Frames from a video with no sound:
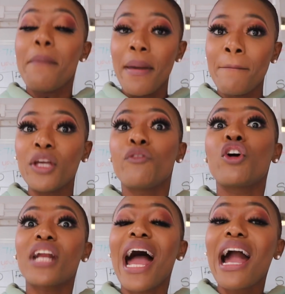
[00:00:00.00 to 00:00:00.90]
Remember,
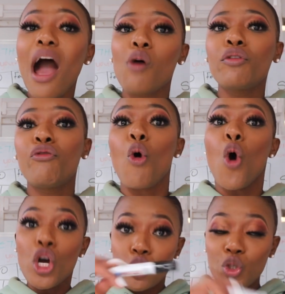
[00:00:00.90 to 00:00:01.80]
you've got to account
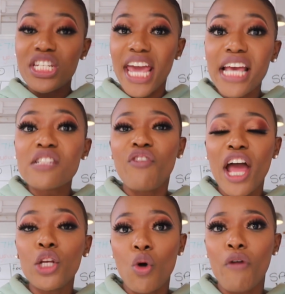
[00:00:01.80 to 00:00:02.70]
for today's
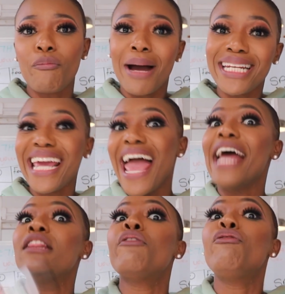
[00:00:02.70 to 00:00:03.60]
value of money
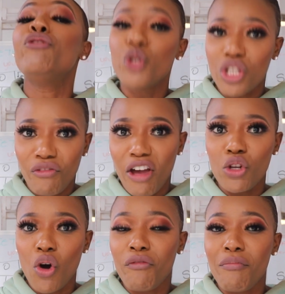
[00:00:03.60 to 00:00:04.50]
and the future
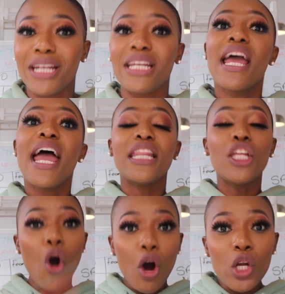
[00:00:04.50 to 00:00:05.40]
value of money. And
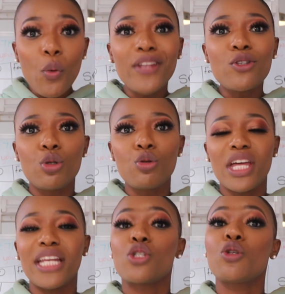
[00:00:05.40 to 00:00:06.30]
the only way to do
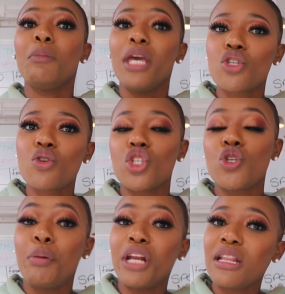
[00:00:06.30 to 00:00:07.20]
that is to make sure
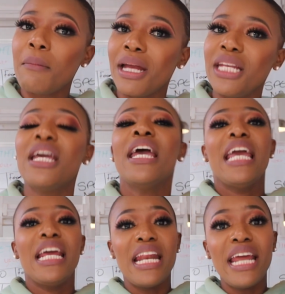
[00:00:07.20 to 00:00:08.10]
that you're putting the money
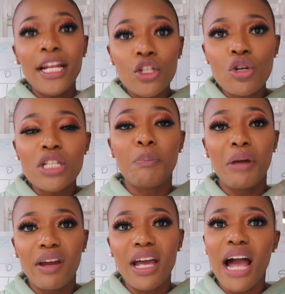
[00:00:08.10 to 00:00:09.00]
in an
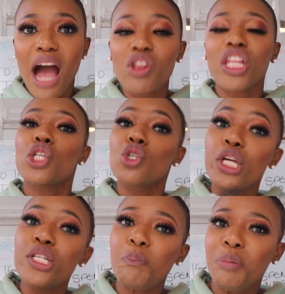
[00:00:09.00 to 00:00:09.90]
interest-bearing account that is
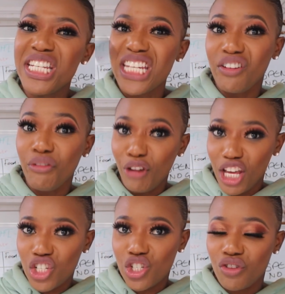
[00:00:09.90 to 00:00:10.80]
going to beat
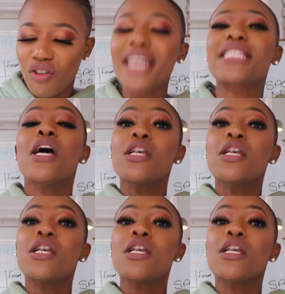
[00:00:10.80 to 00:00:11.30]
inflation, right?